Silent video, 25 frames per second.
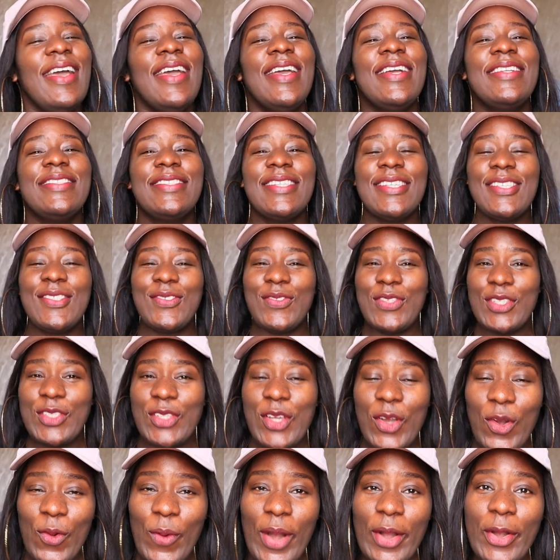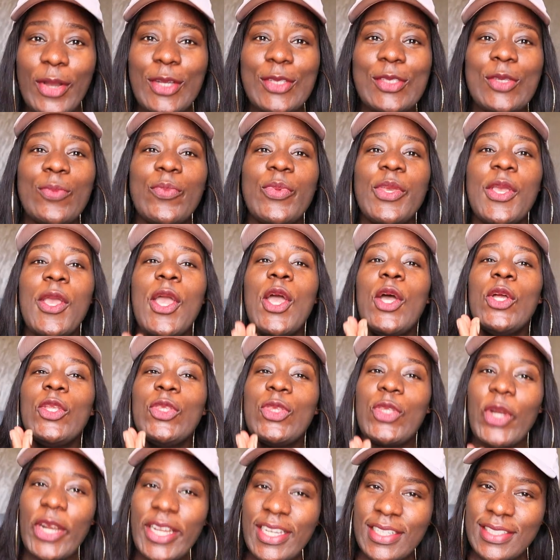In this video, we're going to be
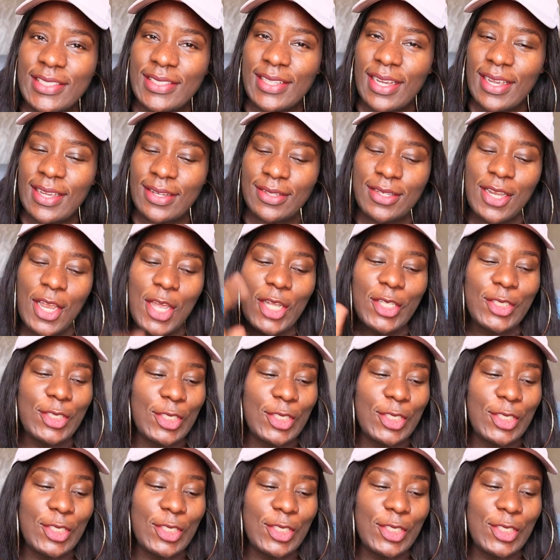throwing shade,